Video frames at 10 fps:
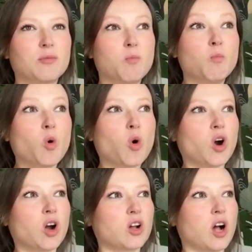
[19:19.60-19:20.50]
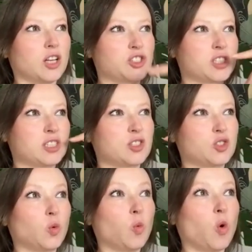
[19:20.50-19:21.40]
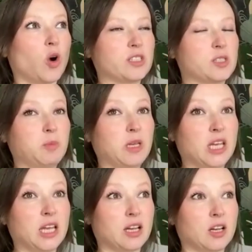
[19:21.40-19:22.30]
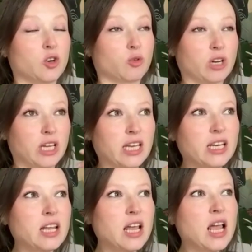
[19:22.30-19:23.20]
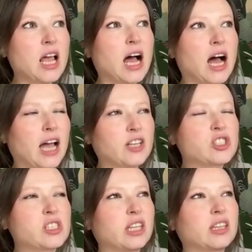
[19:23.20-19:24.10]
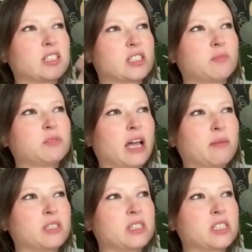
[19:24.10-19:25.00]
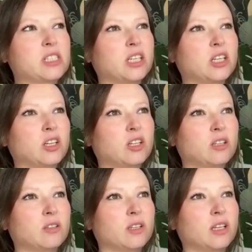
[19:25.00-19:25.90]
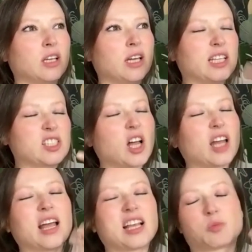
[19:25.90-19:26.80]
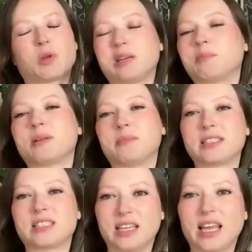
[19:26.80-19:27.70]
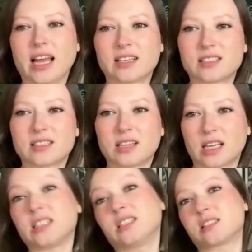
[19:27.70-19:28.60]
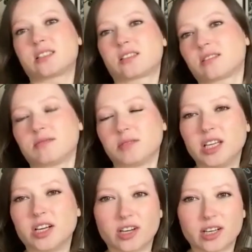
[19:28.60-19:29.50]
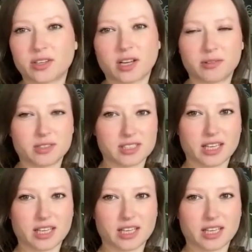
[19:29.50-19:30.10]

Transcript: more consciousness towards being green. I just think that sometimes it's still, it's not as well implemented yet, at least here. I don't know how it is in